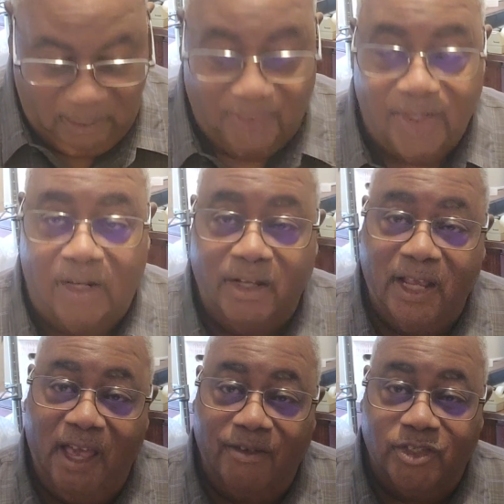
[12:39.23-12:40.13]
And they're going to
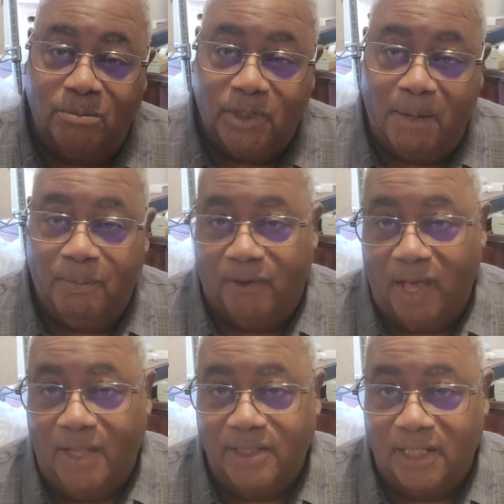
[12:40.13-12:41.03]
have some type of
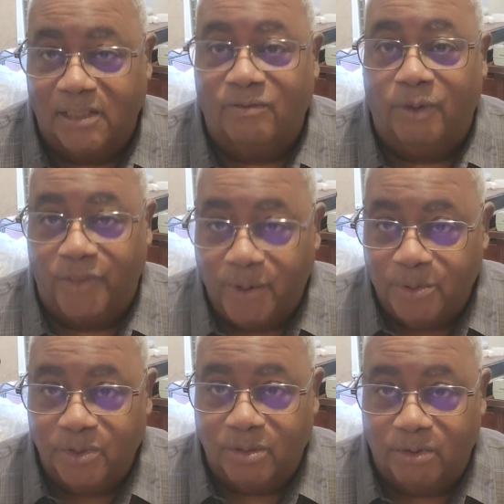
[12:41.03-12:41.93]
contest for
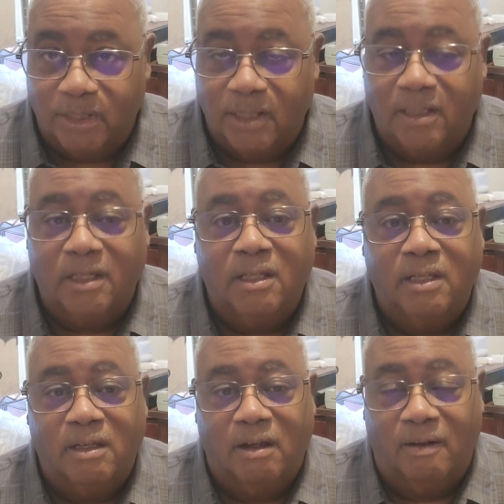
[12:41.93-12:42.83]
those three
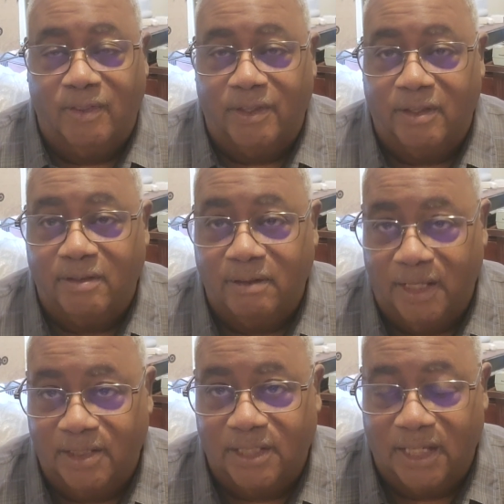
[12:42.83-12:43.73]
on the
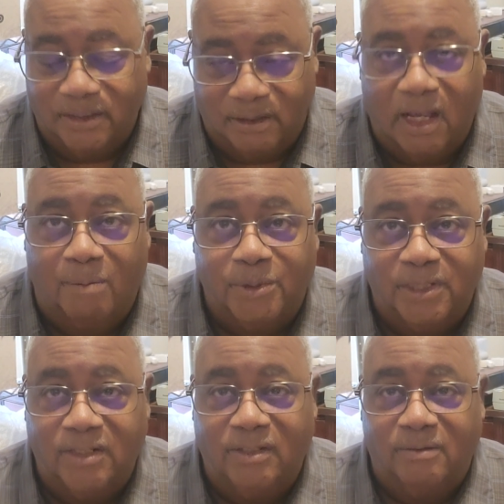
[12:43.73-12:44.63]
next day's
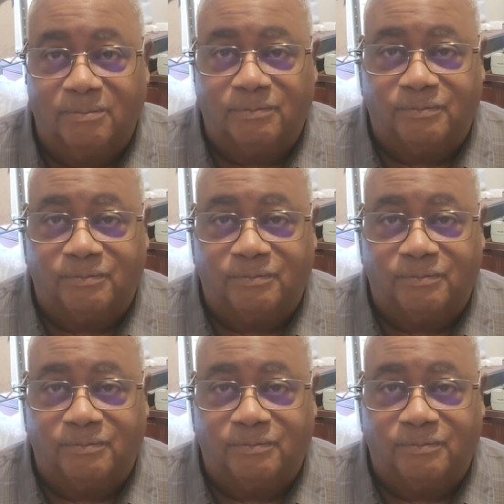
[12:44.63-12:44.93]
competition.